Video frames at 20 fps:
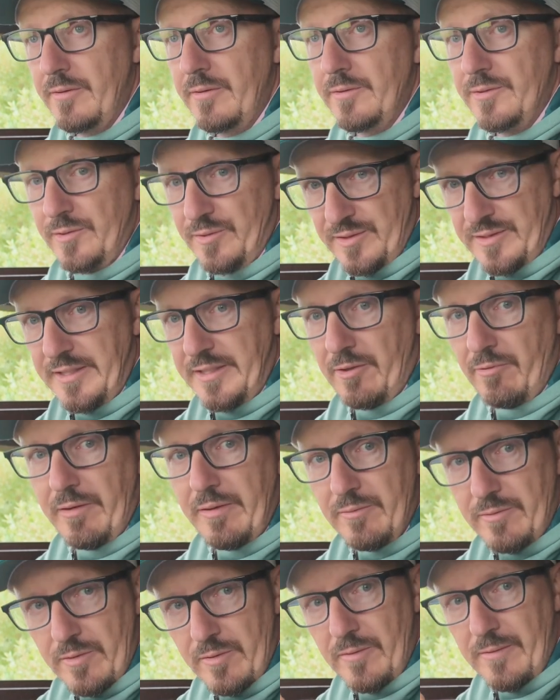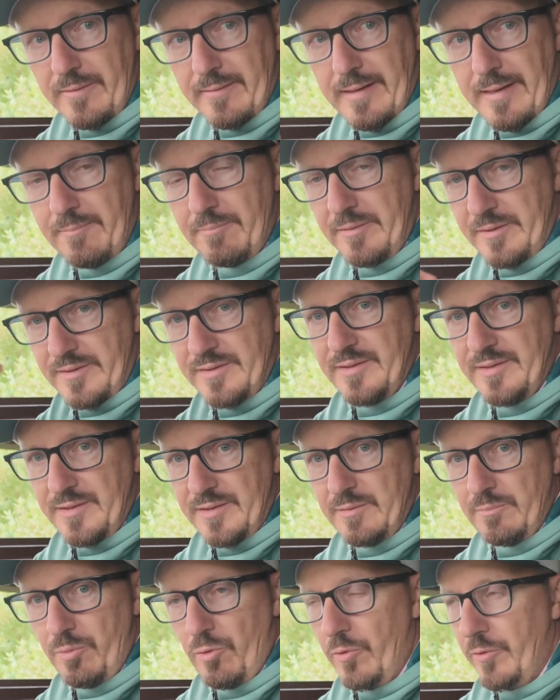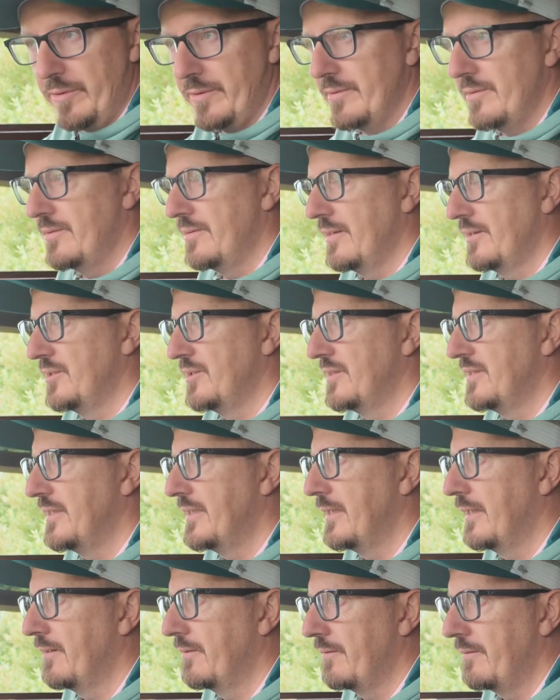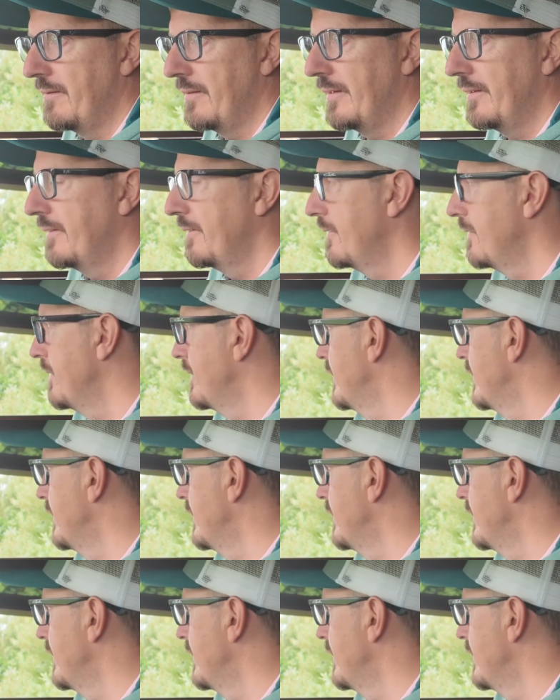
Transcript: So stick around to look at that because it's important that you see that, I think.